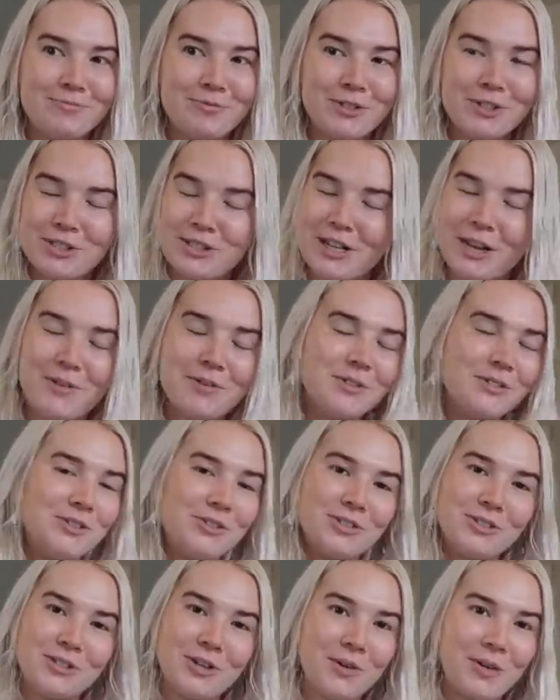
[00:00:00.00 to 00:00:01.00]
just
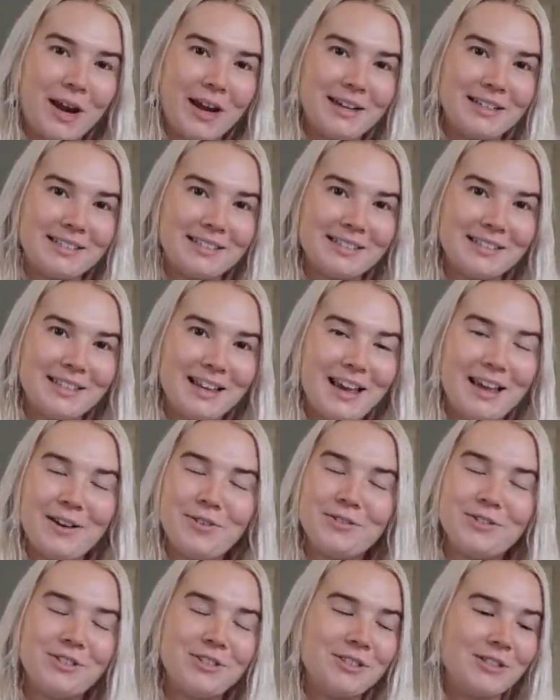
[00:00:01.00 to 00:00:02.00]
so nice. And it
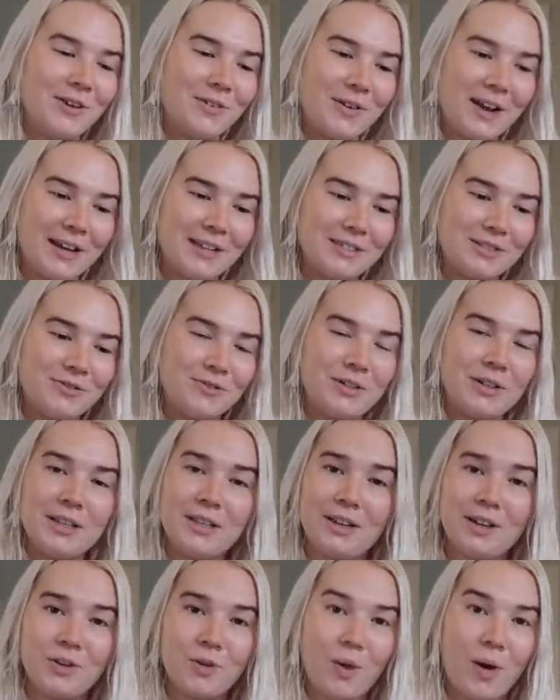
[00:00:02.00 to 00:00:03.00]
was just so nice,
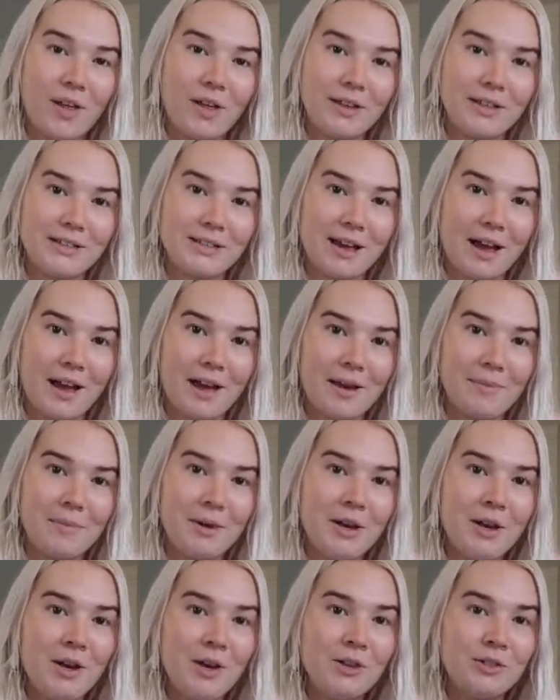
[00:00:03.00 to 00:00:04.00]
really good quality time,
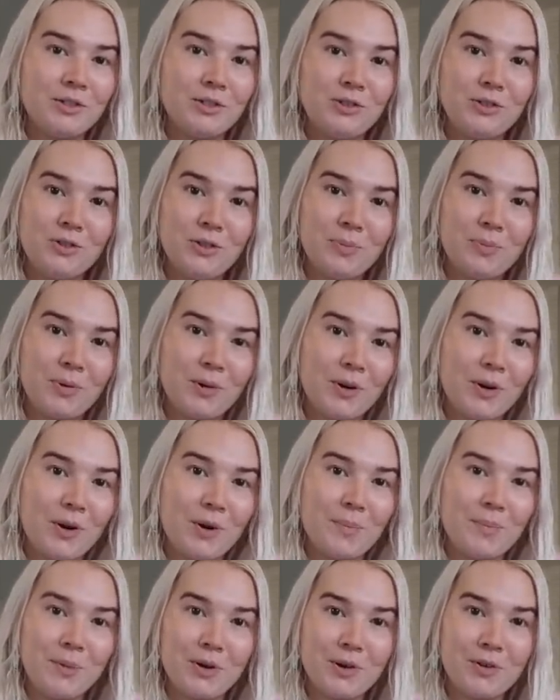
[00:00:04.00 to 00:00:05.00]

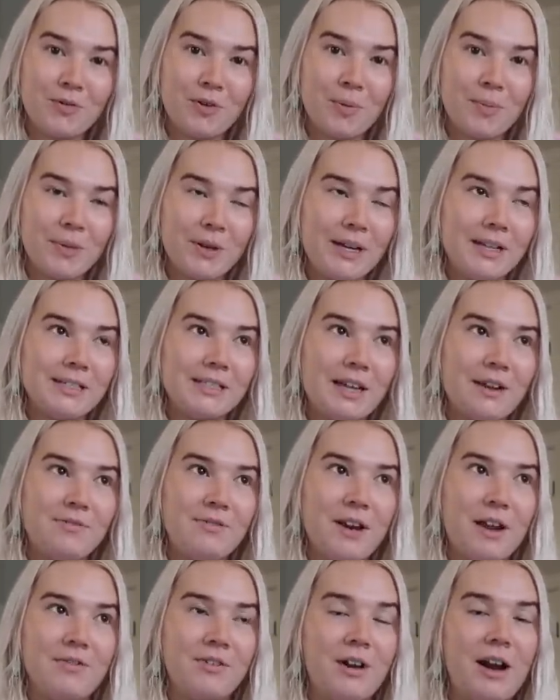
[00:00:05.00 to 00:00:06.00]
super beautiful place. I've
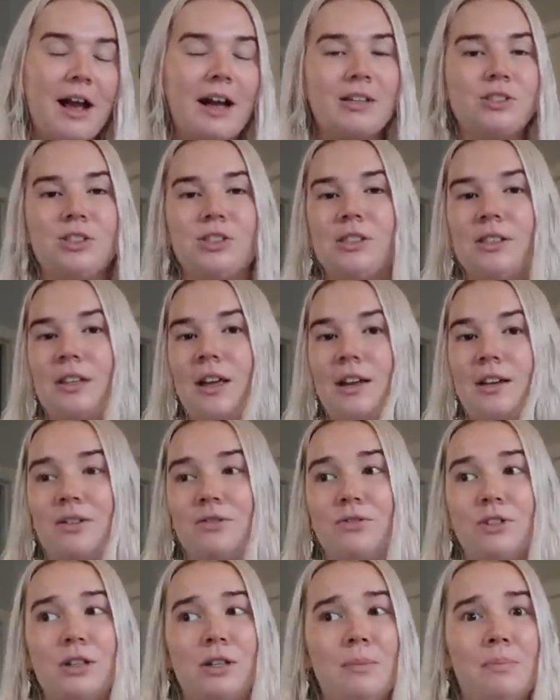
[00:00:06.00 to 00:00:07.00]
never actually like
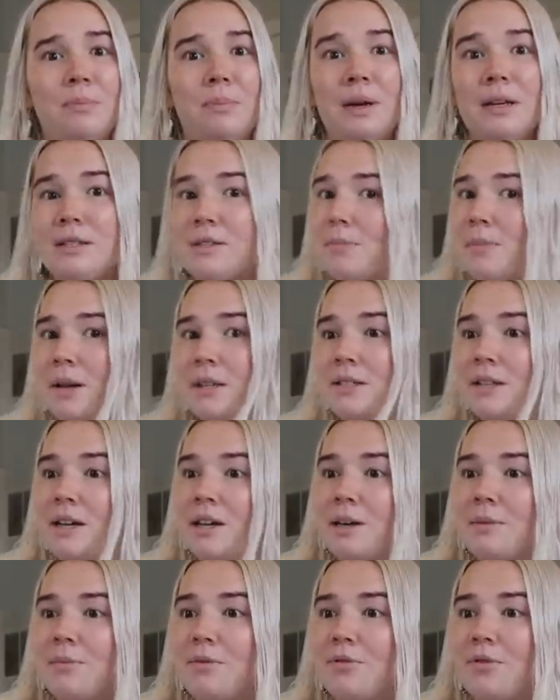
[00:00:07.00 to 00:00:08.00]
really been to
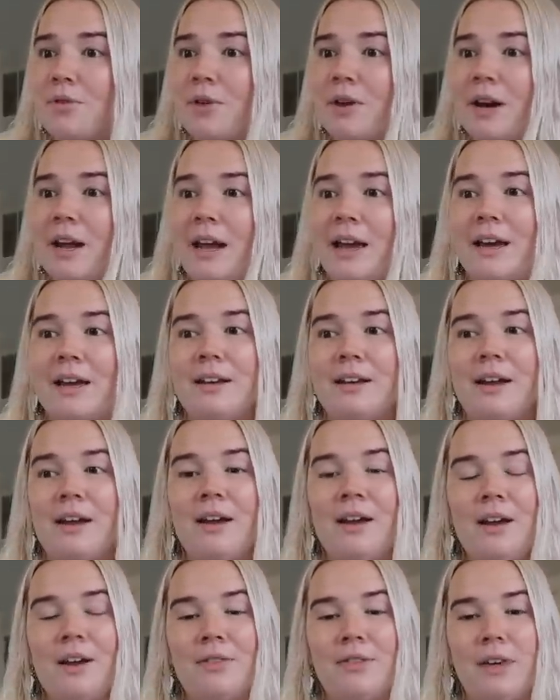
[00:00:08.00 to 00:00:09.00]
Montana before, and
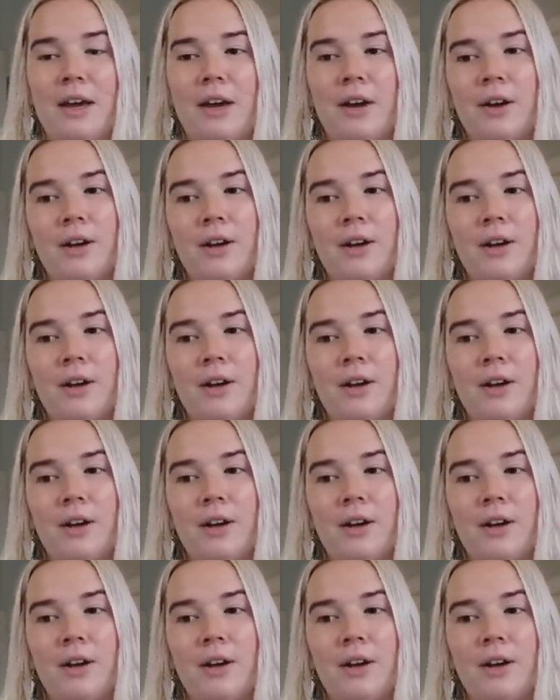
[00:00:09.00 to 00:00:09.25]
the